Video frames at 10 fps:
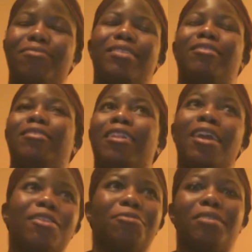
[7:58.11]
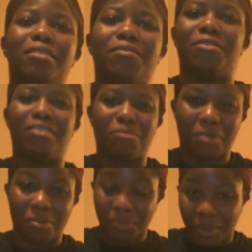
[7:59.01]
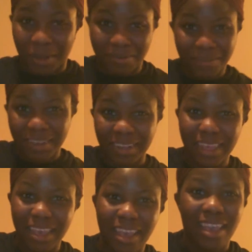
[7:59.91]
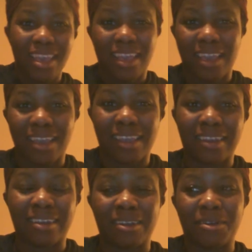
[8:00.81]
It's another reason for someone to pick on me. And